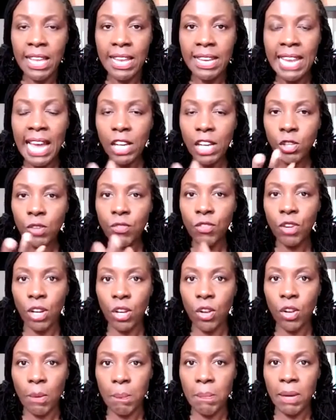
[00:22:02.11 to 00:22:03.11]
Now you've got a
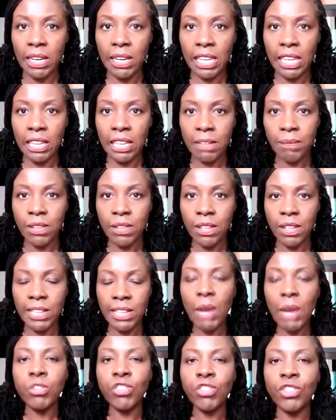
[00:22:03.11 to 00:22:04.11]
lot of money.
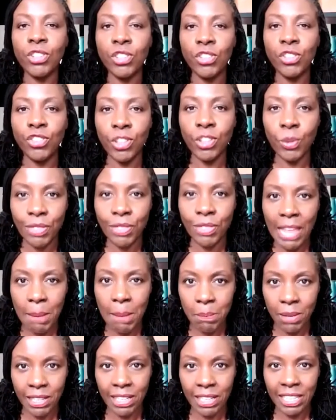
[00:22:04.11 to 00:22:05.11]
Now what you're going to do with
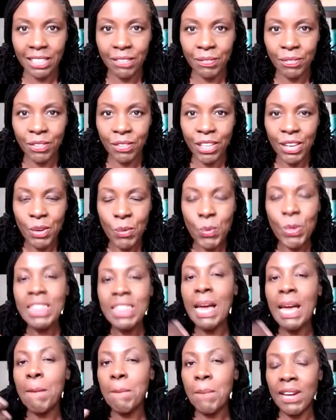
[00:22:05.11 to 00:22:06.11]
that money? With
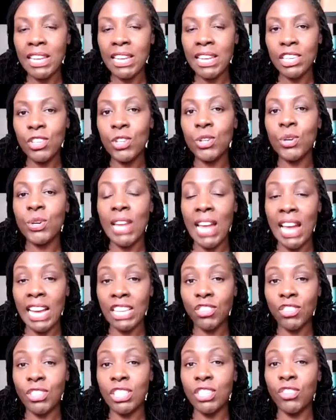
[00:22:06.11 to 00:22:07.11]
that money, you can
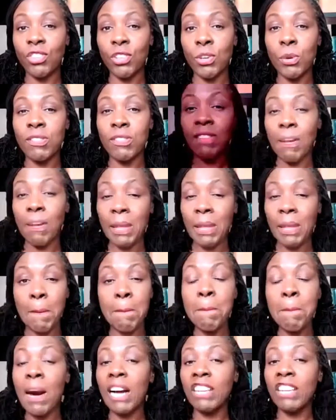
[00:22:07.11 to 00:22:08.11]
actually do
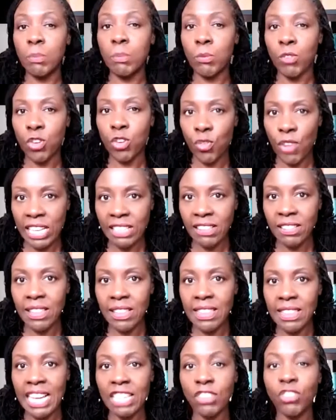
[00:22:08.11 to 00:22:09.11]
something much greater
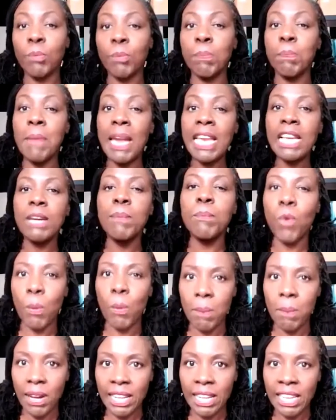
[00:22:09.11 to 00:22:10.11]
than that to make more
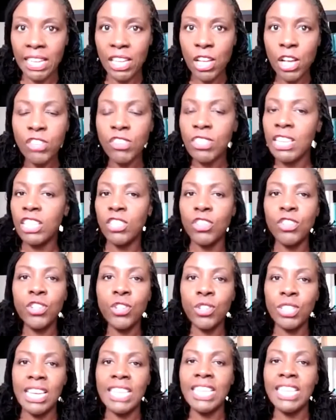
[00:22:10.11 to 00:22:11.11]
money, so that you
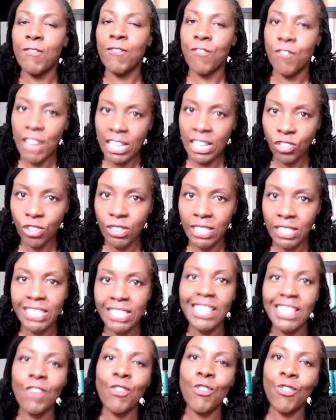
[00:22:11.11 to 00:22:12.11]
can
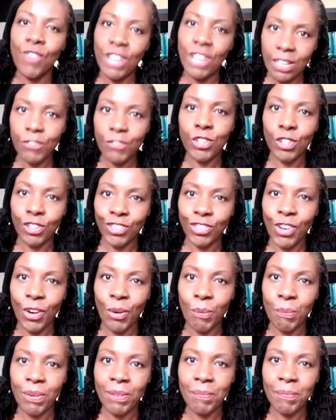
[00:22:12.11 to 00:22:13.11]
eventually get rid of your job.